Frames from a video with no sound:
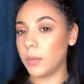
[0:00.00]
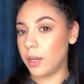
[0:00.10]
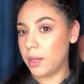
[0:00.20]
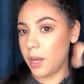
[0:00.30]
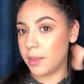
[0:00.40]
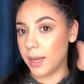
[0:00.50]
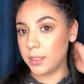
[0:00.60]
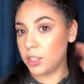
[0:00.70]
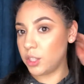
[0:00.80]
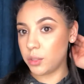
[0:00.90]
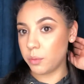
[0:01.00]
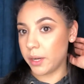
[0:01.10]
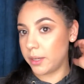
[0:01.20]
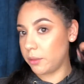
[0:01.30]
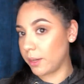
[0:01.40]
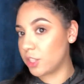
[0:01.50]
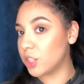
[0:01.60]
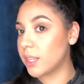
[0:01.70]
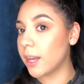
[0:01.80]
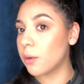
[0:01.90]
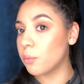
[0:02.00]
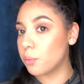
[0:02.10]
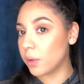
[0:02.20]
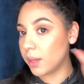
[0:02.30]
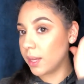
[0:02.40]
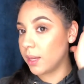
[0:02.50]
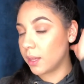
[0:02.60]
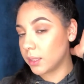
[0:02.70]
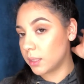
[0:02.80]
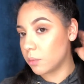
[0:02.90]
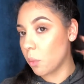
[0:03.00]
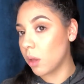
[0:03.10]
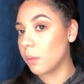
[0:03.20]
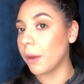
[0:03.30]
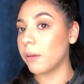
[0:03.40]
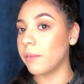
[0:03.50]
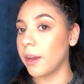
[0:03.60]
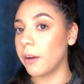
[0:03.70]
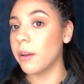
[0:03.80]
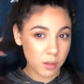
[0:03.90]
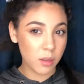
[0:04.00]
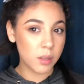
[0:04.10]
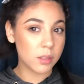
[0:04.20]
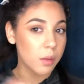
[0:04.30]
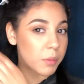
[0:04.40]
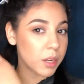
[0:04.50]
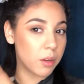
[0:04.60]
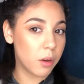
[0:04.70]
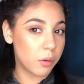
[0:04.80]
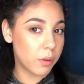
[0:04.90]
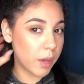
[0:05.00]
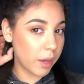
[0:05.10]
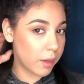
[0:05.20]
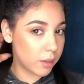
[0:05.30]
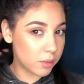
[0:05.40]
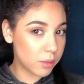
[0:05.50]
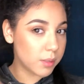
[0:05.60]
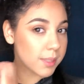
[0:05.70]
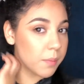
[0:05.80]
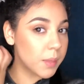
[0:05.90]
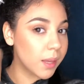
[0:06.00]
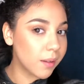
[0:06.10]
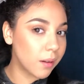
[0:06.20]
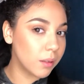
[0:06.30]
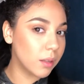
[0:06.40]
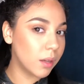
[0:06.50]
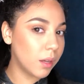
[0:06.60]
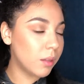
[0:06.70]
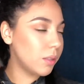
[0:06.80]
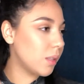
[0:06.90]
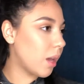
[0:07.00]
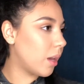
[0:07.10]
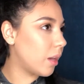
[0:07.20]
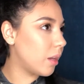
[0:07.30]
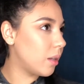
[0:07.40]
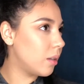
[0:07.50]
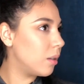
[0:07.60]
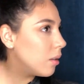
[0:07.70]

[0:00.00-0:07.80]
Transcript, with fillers: and yeah that's just what I do I just get a really small amount of hair so I'm gonna go ahead and do the same thing on the other side